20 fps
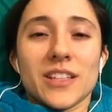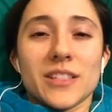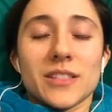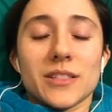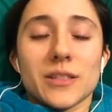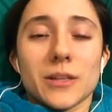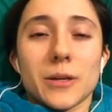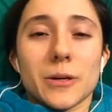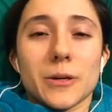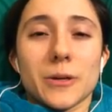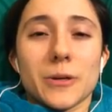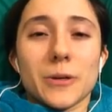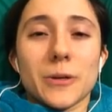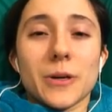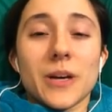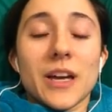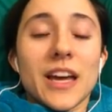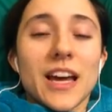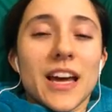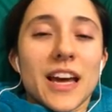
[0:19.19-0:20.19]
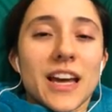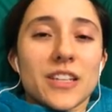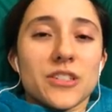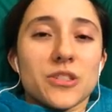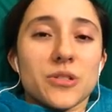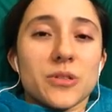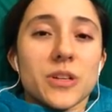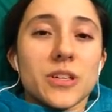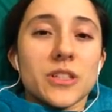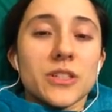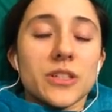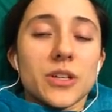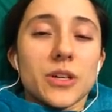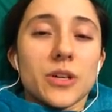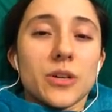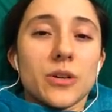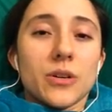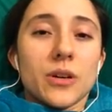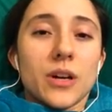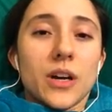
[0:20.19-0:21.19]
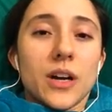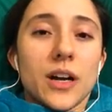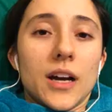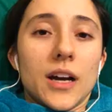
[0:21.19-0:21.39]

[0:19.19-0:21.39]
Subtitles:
So, as you all know,